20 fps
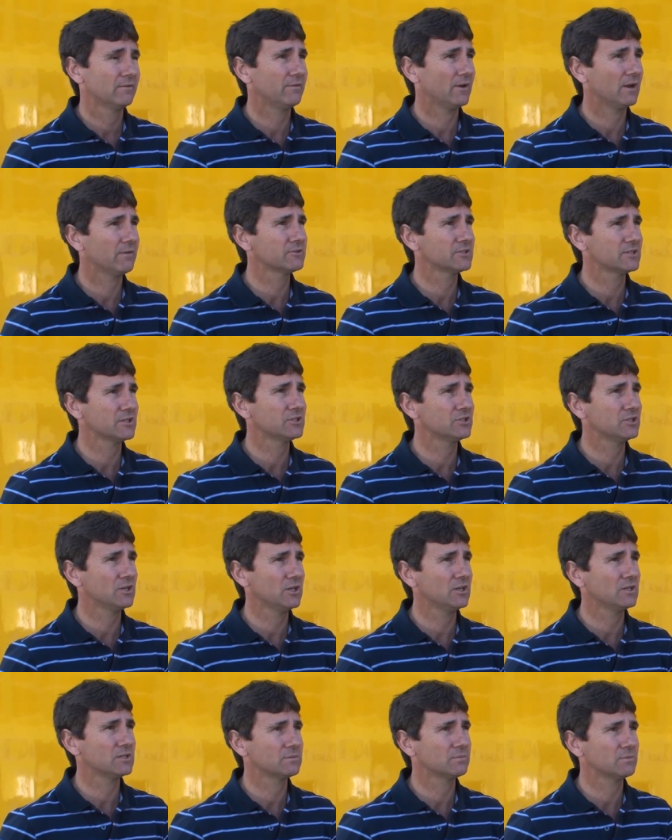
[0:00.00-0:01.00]
five or six
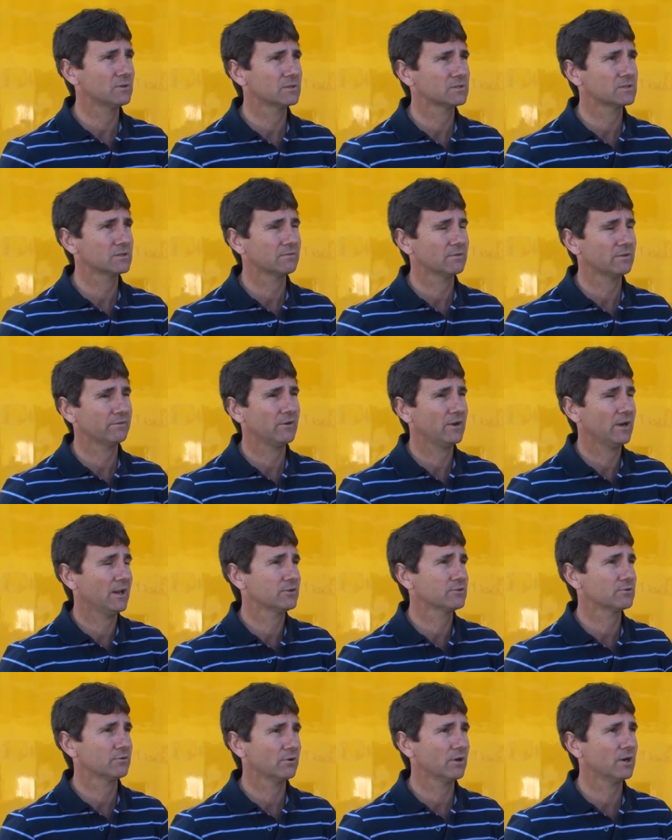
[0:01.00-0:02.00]
years because of the
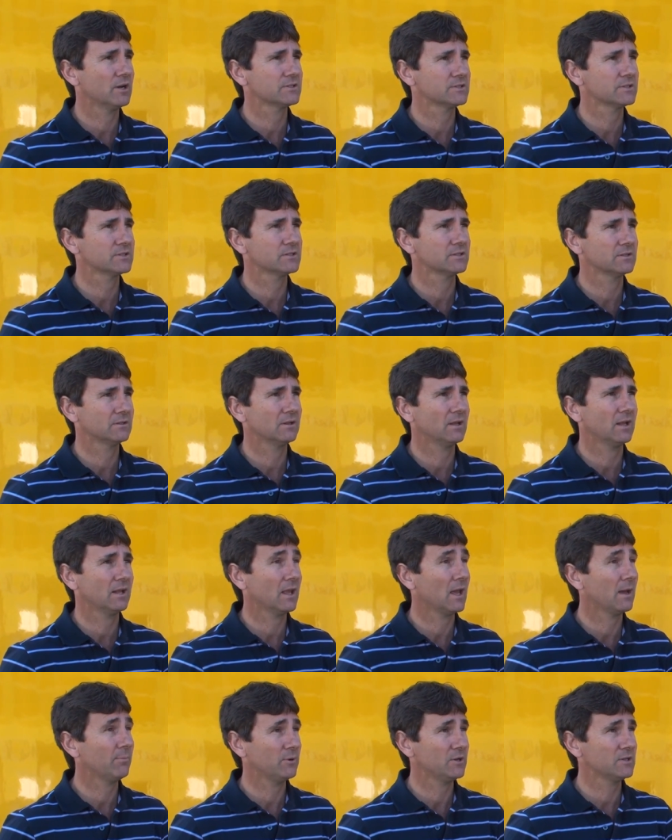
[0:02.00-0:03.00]
financial crisis and,
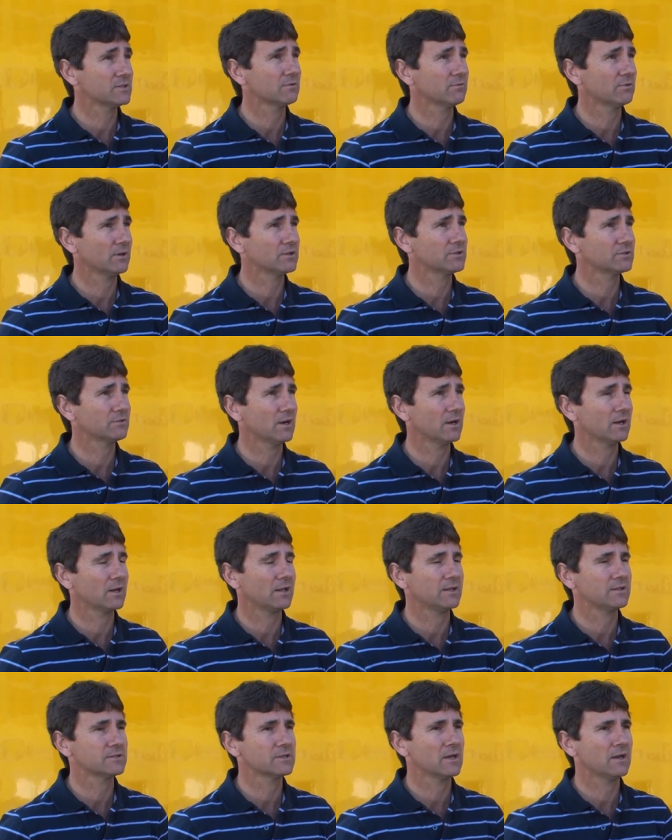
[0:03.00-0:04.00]
and companies are really
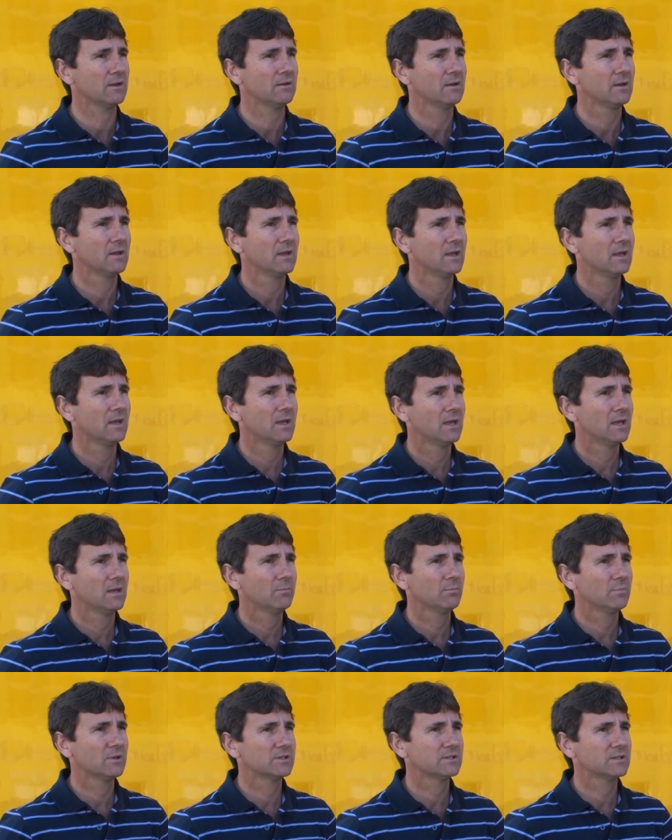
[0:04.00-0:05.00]
struggling. So,
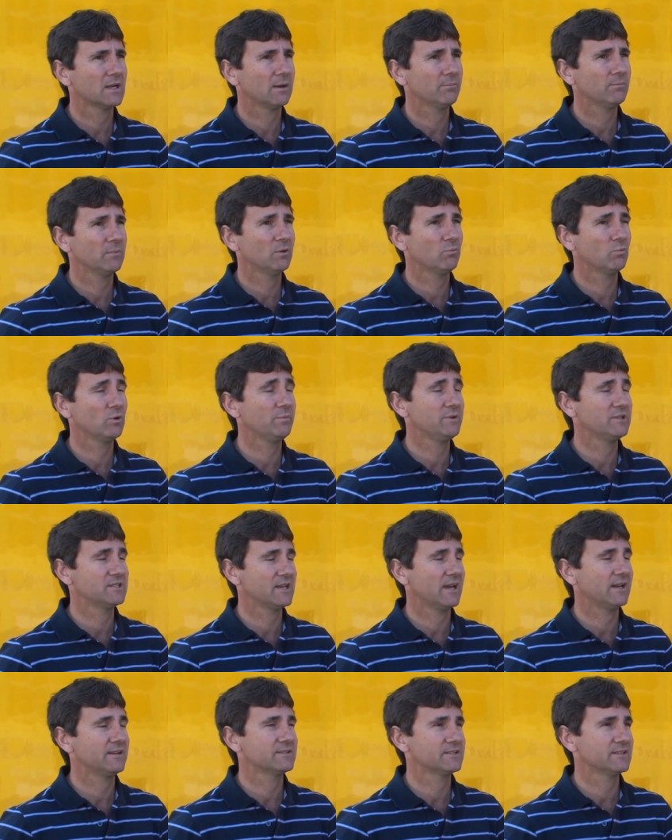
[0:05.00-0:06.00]
but um, it would be
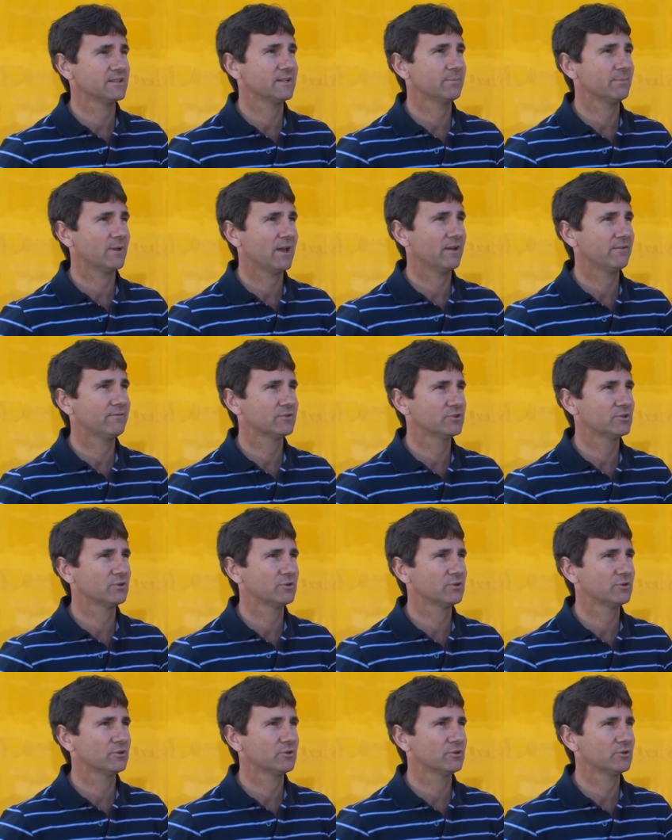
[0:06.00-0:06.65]
sad to see them go for